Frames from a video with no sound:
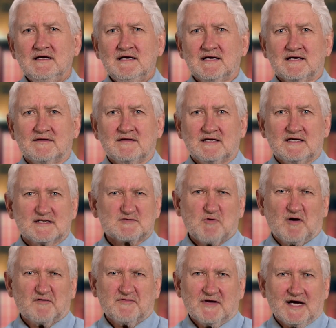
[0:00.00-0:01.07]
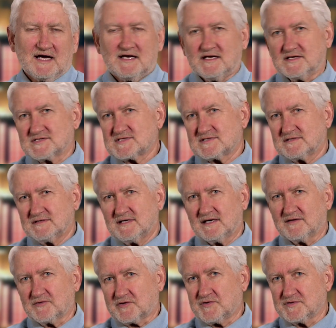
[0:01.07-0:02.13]
in the 1290s,
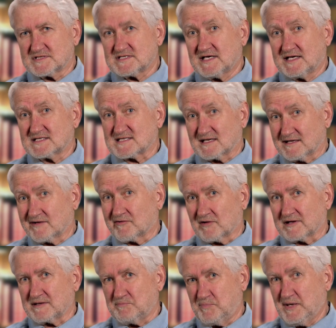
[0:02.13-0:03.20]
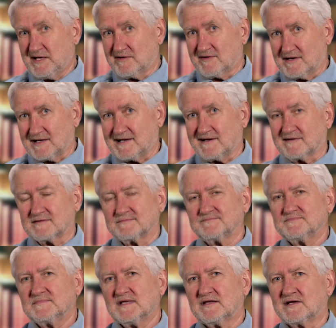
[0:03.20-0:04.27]
the Crusades literally petered out,
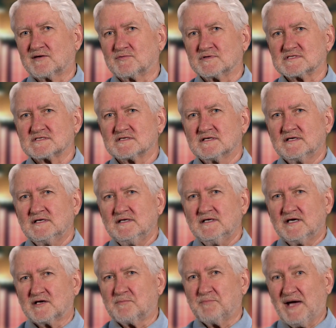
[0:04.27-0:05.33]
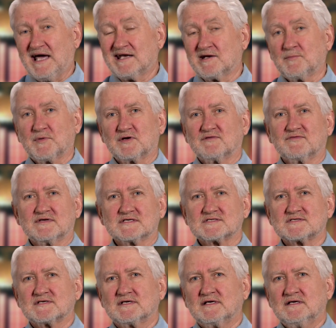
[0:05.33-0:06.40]
and there was an abandonment of
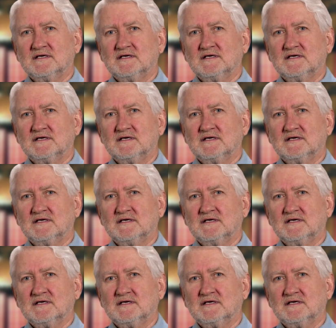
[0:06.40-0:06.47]
this